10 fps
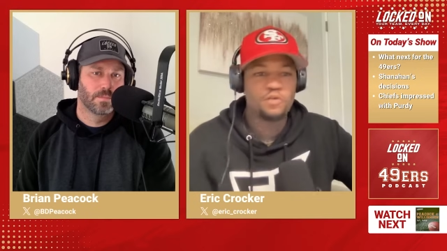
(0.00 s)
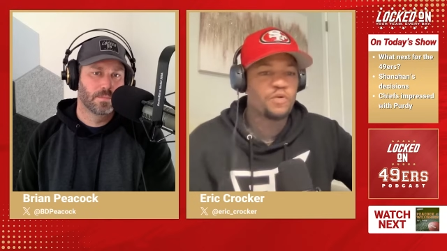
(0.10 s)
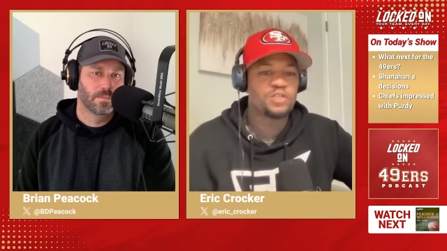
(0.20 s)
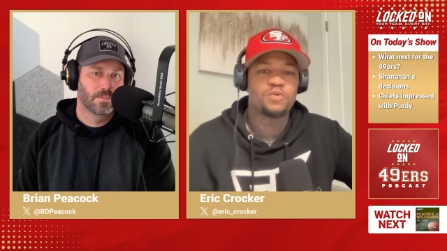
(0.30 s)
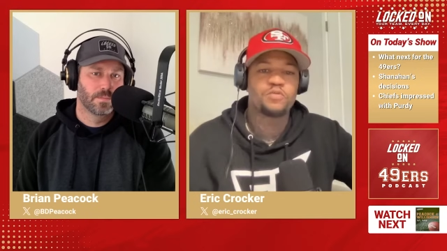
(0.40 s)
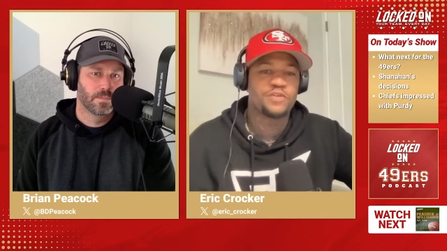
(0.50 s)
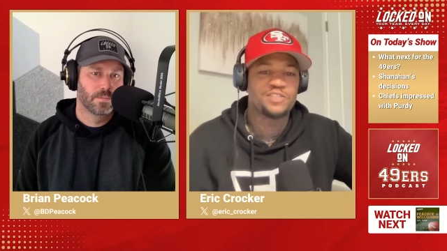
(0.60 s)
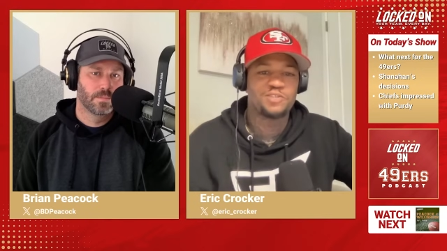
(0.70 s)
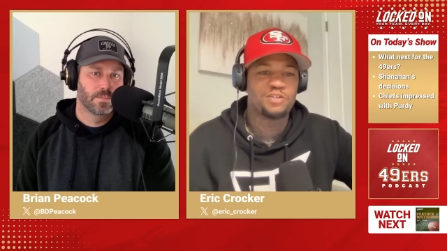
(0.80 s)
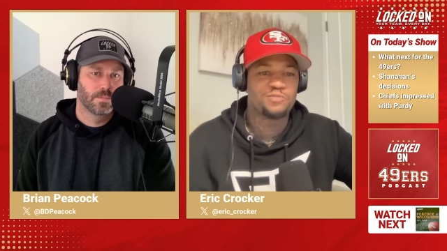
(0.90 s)
Speaker 1: running with
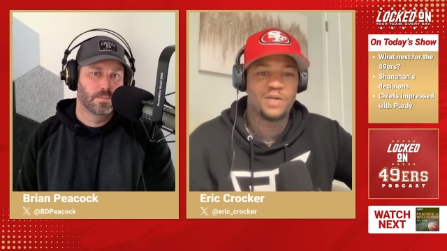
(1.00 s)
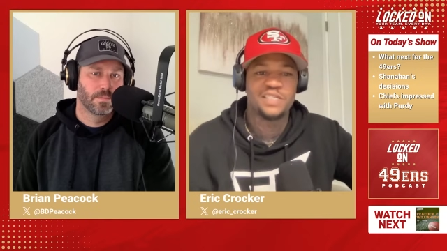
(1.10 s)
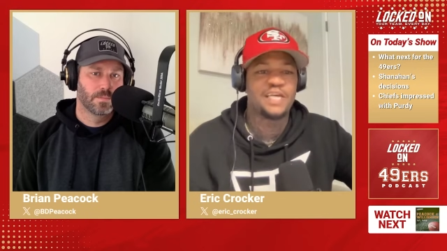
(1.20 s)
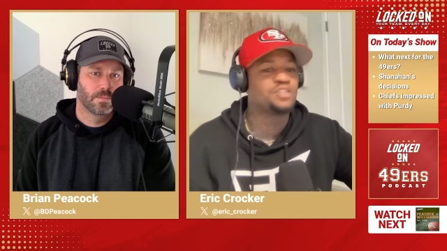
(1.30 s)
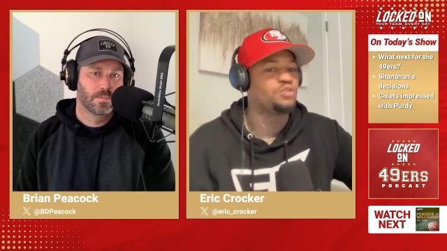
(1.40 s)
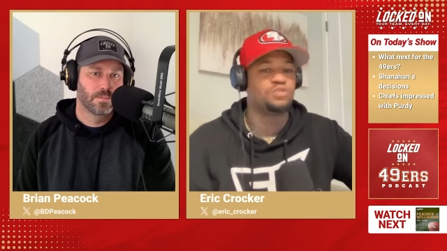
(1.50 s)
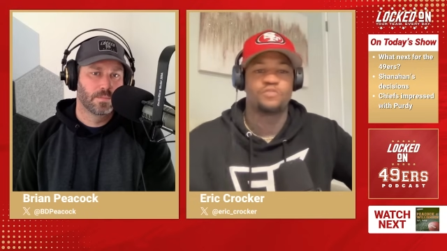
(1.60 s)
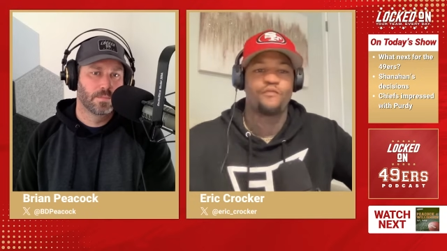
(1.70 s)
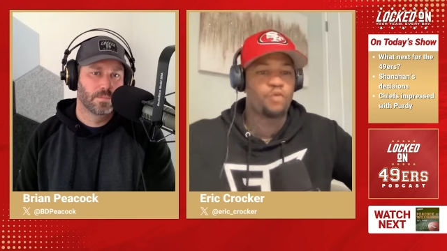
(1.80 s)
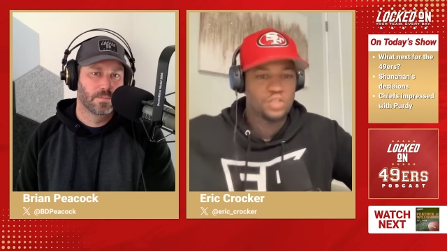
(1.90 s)
Chris Jones running at you and
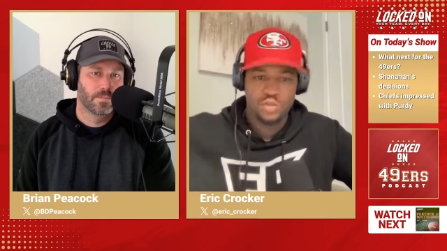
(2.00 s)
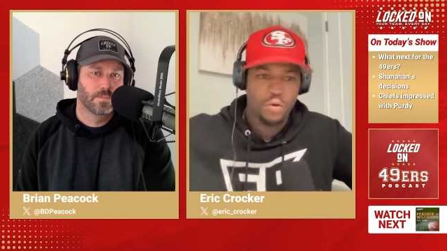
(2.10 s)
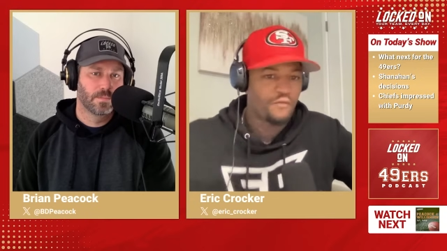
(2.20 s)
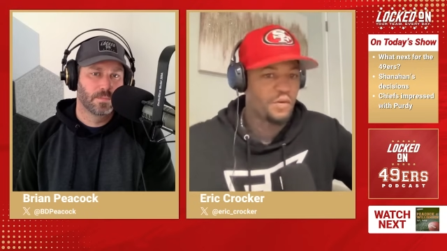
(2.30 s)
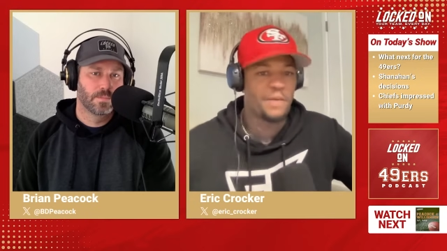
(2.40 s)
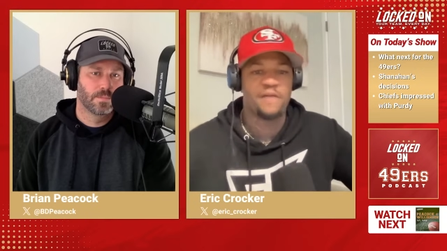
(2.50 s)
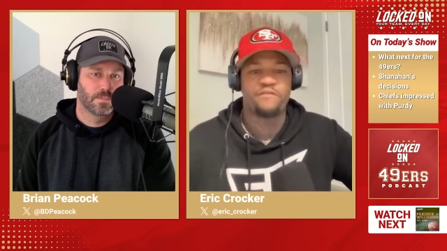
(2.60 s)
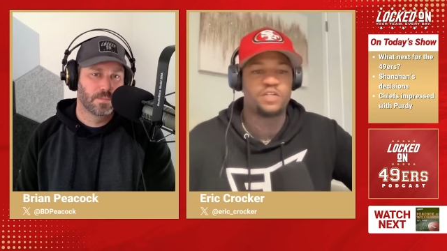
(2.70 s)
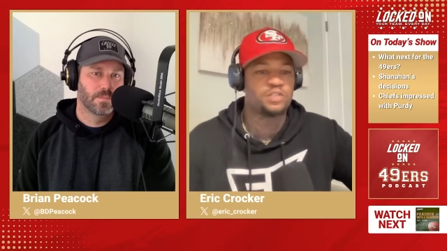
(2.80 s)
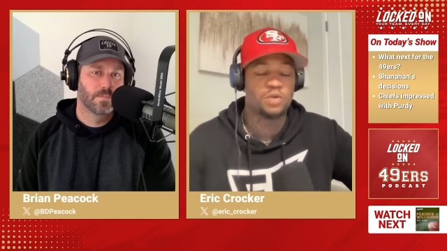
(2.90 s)
you're forced to throw off your
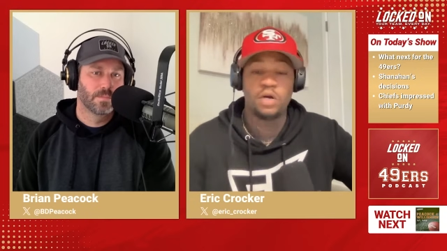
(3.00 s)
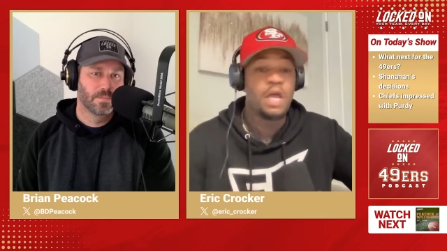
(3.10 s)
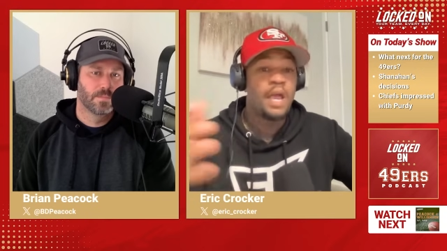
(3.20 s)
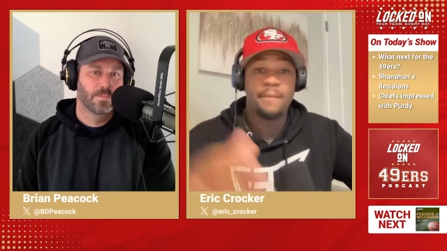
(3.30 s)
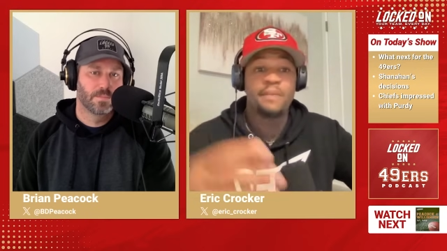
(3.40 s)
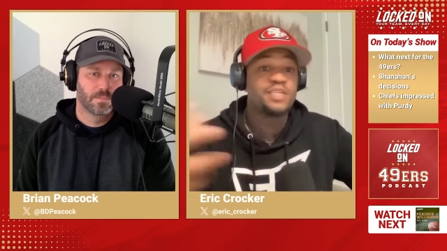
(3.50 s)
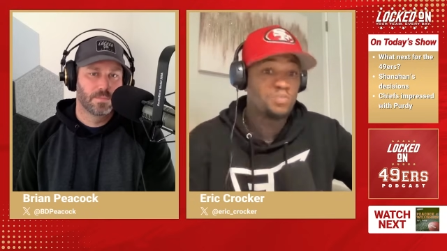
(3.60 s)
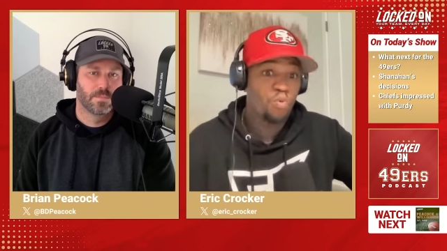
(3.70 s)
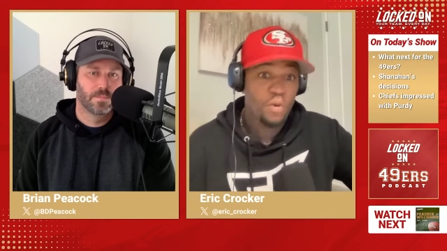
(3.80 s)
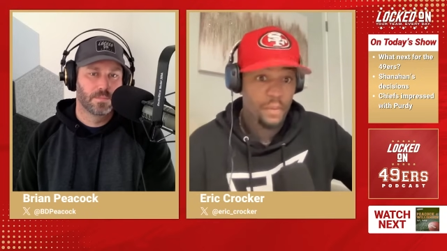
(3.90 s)
back foot and throw, maybe
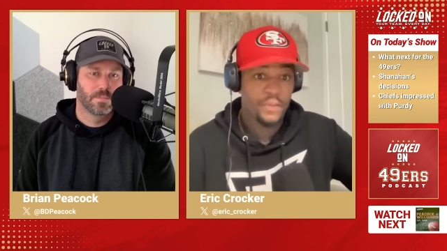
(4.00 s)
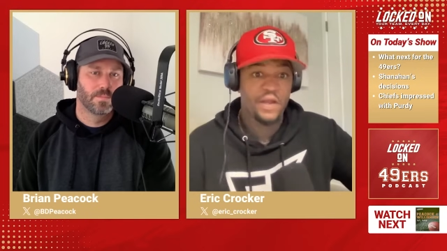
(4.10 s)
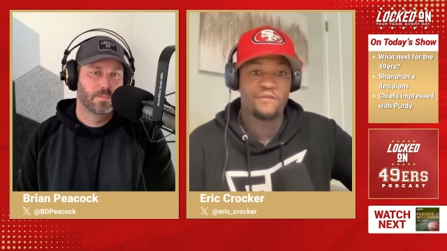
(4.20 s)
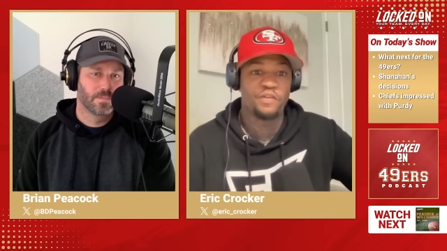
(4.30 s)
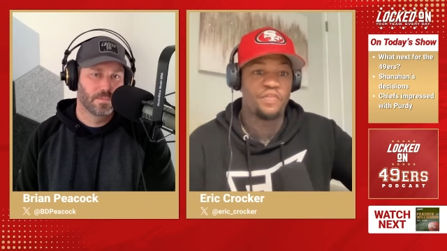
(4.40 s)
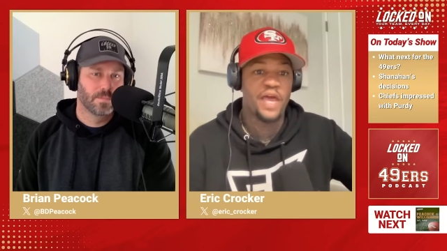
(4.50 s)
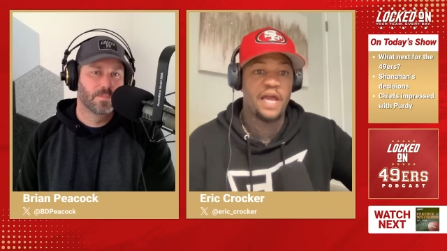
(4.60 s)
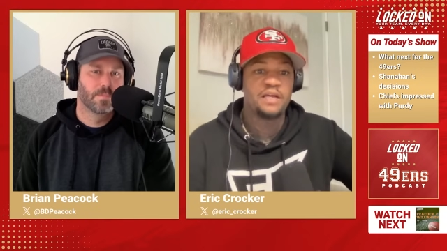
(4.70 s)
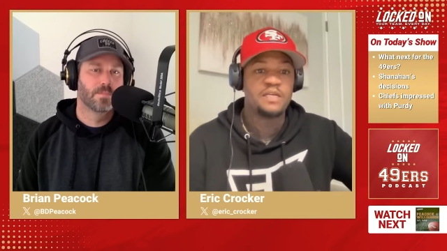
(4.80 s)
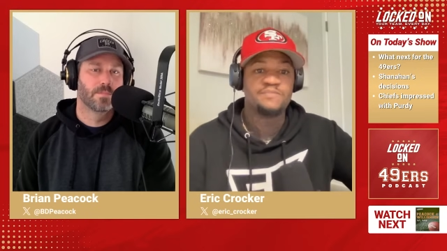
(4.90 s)
he's more prepared for
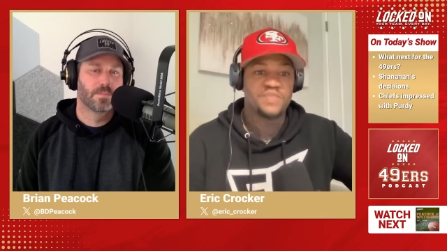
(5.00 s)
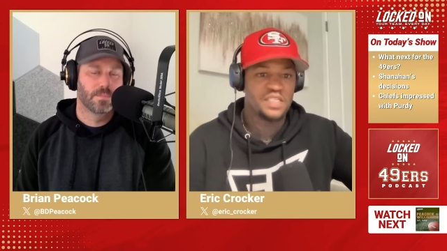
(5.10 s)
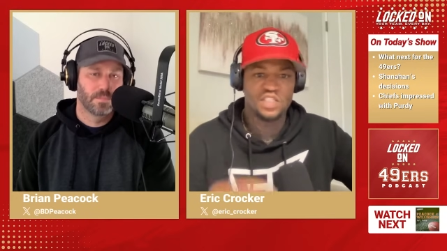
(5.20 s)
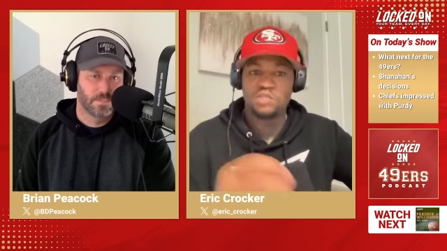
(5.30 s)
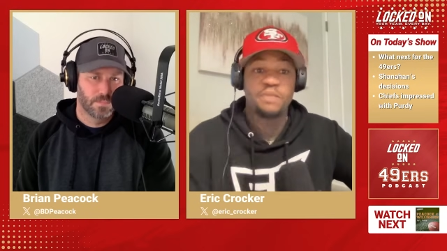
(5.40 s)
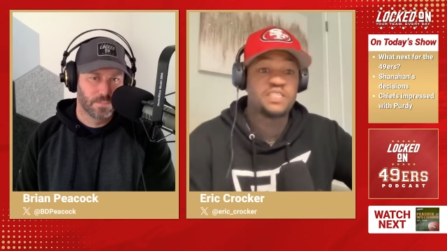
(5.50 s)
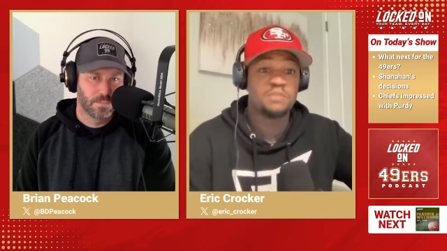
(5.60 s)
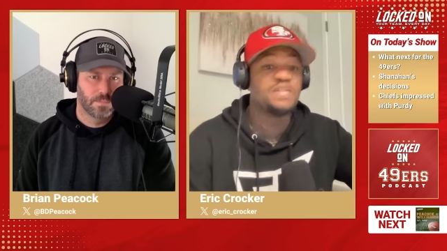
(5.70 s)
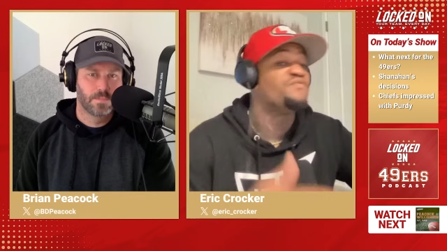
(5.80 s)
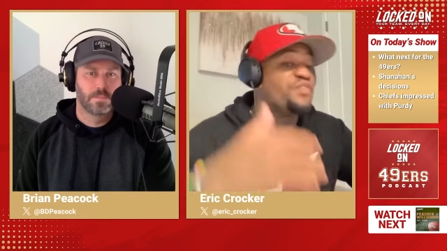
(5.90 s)
that, and it just makes
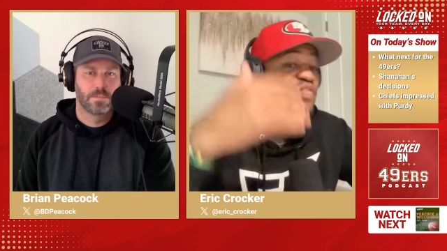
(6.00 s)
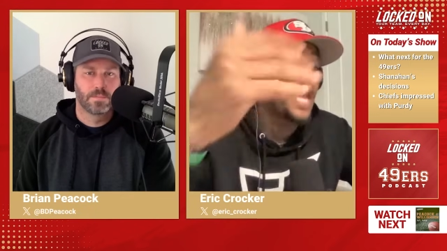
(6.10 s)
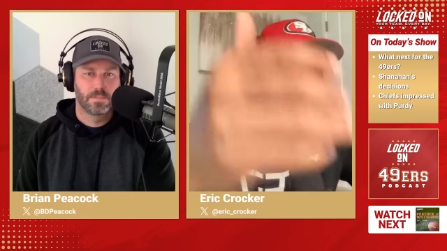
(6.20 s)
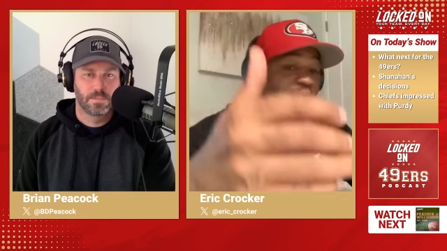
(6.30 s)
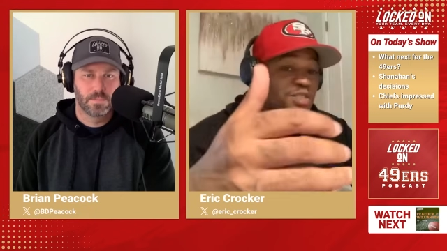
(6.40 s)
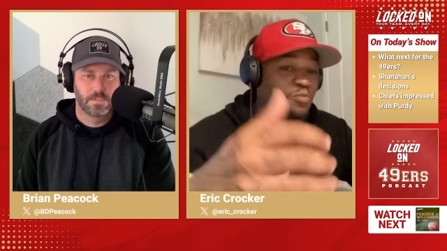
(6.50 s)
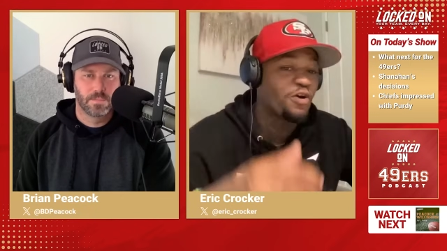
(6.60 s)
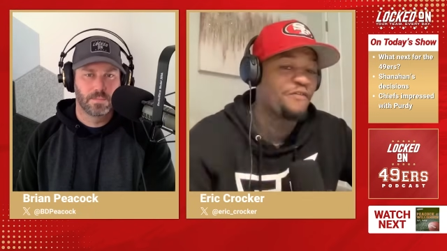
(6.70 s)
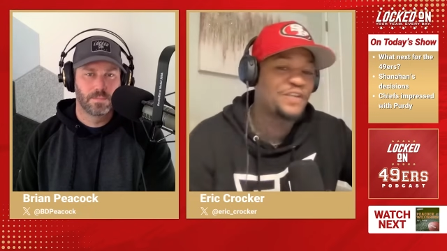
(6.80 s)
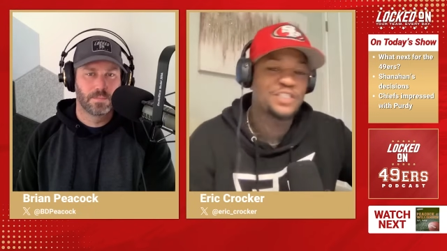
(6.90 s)
him even that much
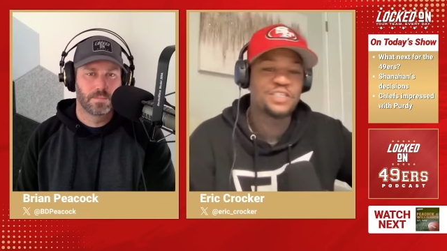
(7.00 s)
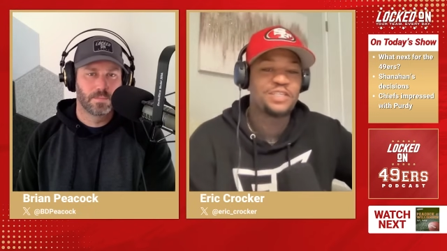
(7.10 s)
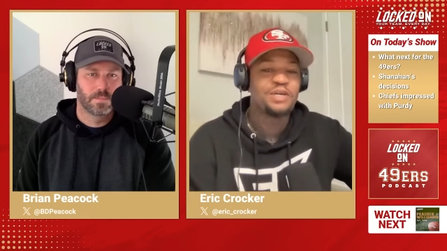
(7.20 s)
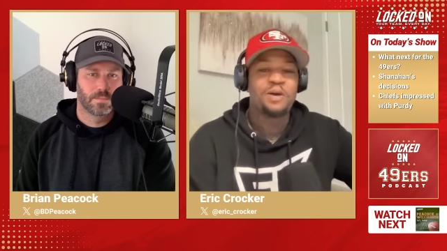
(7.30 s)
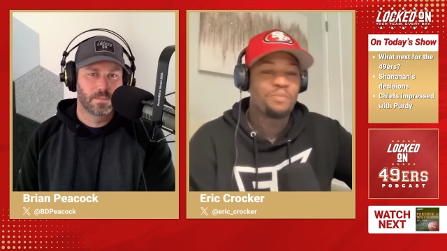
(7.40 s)
more efficient.